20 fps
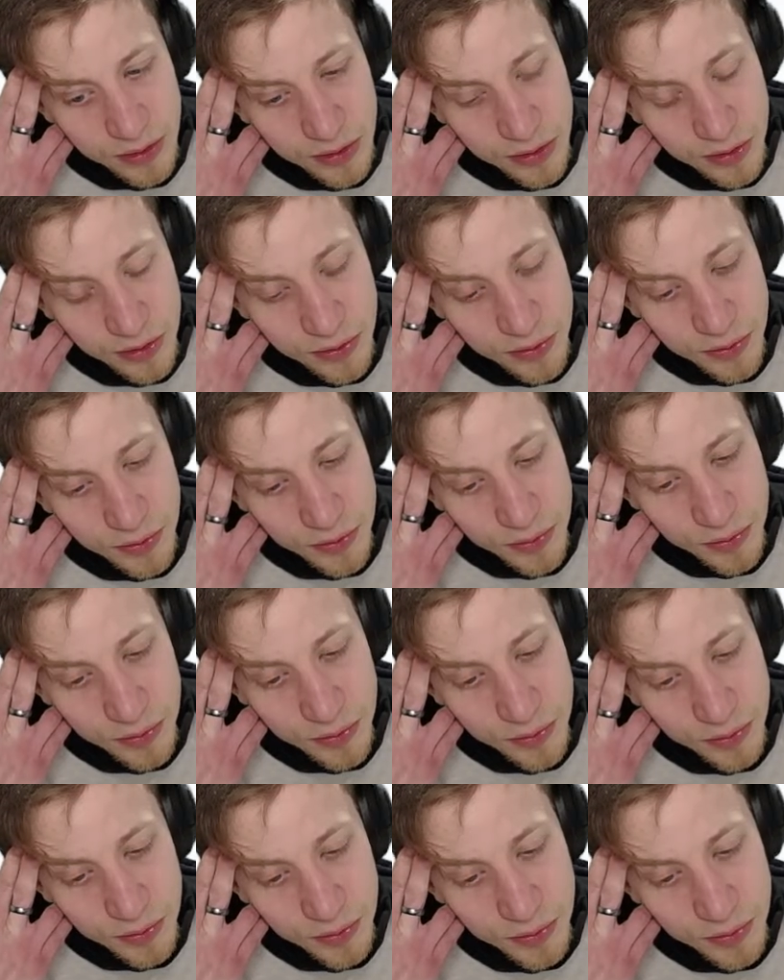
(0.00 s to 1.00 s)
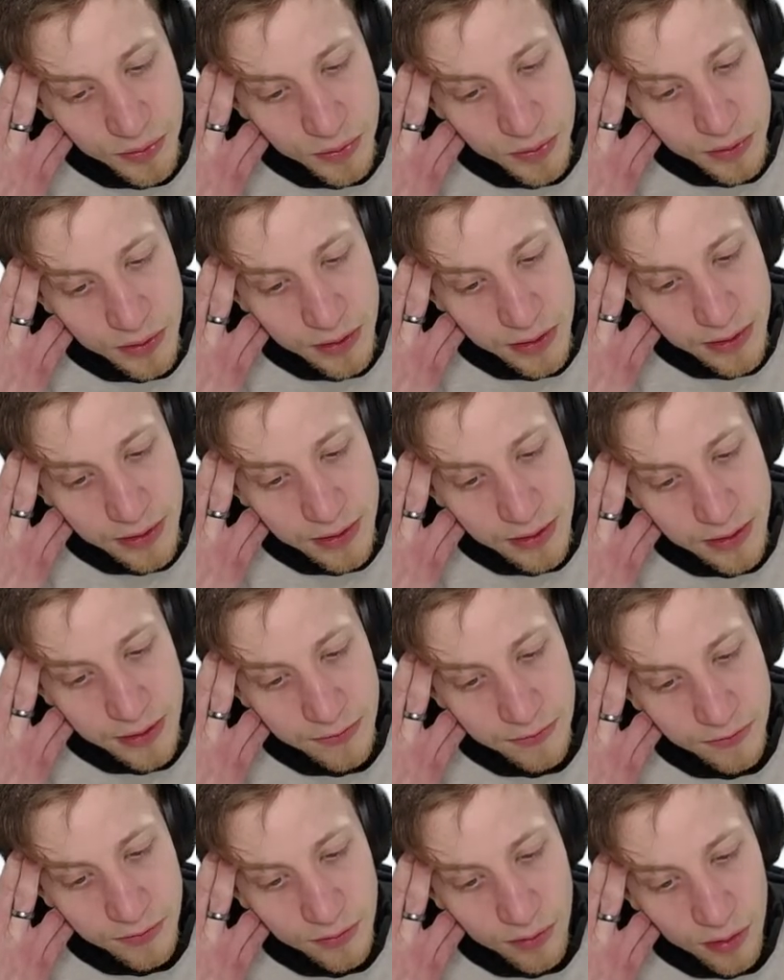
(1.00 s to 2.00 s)
the
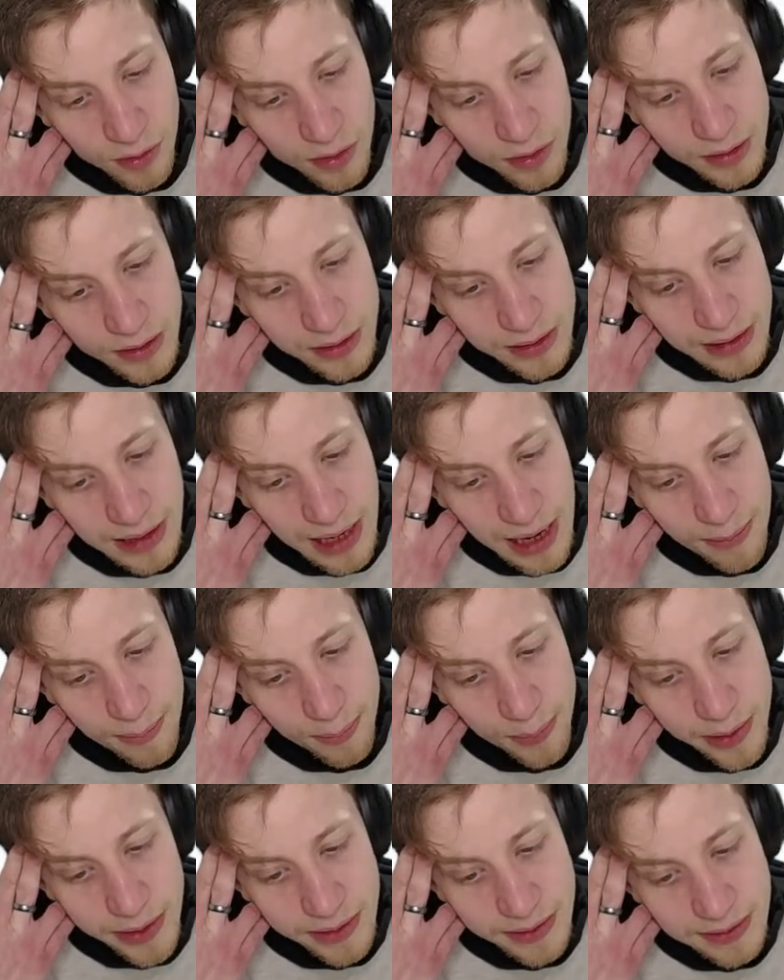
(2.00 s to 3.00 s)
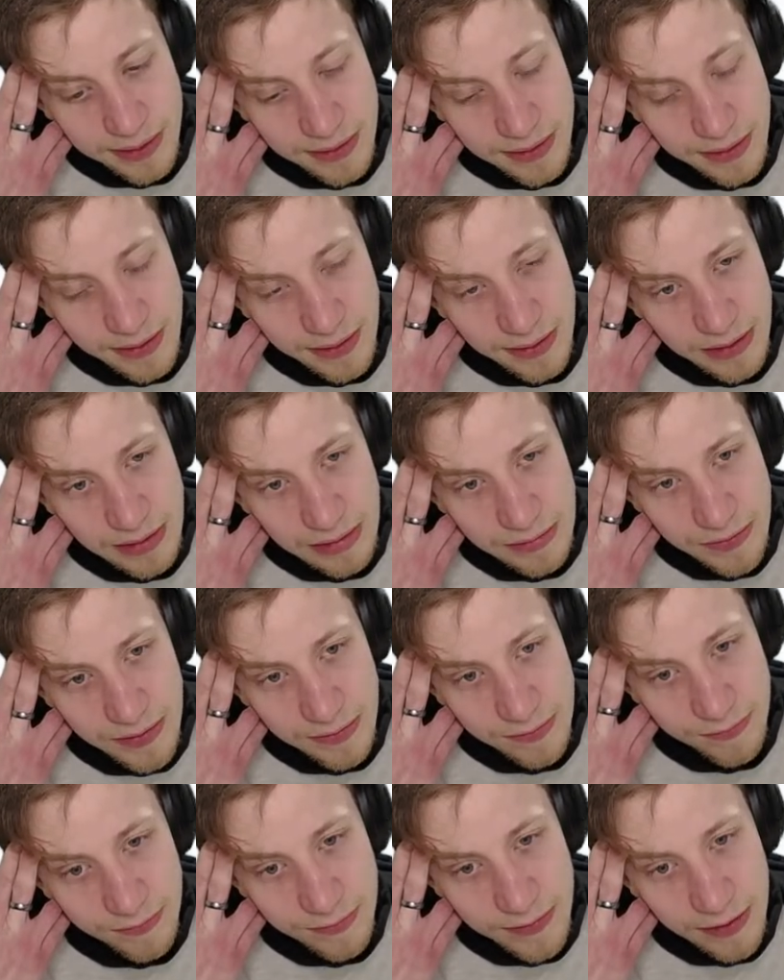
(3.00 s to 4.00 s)
world happens
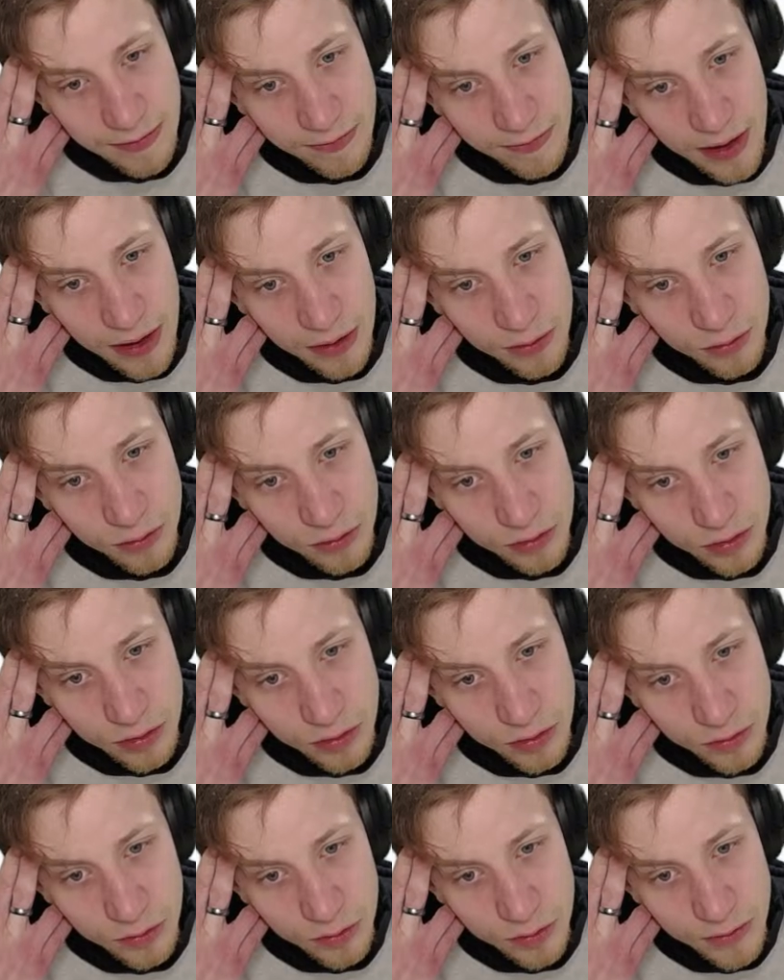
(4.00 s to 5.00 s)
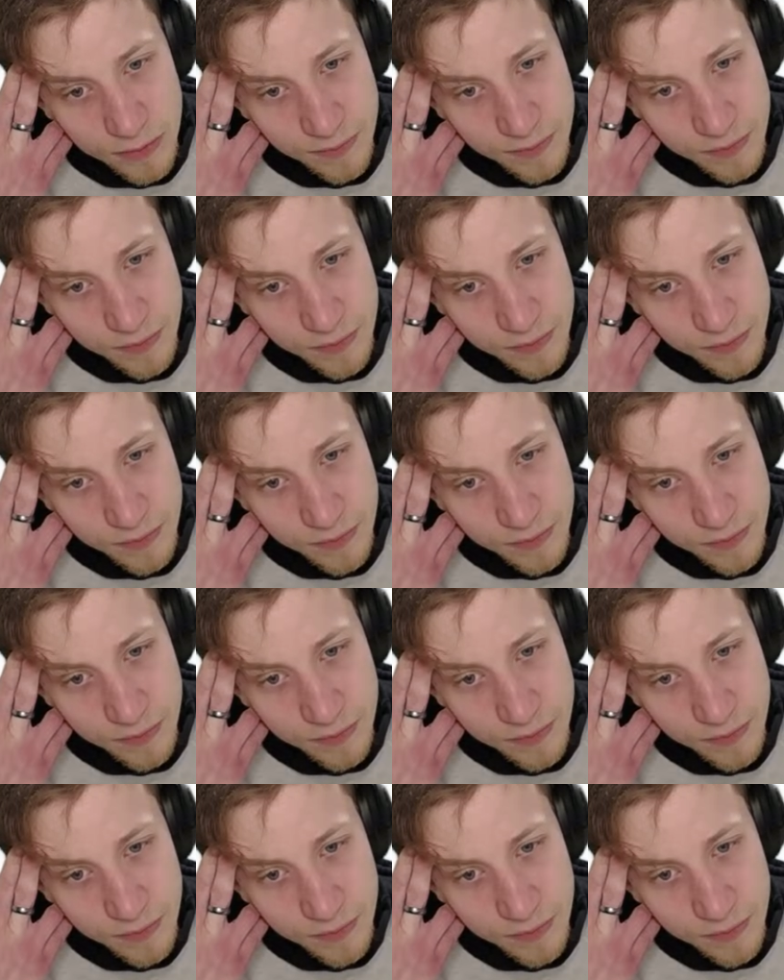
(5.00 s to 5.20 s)
even without you.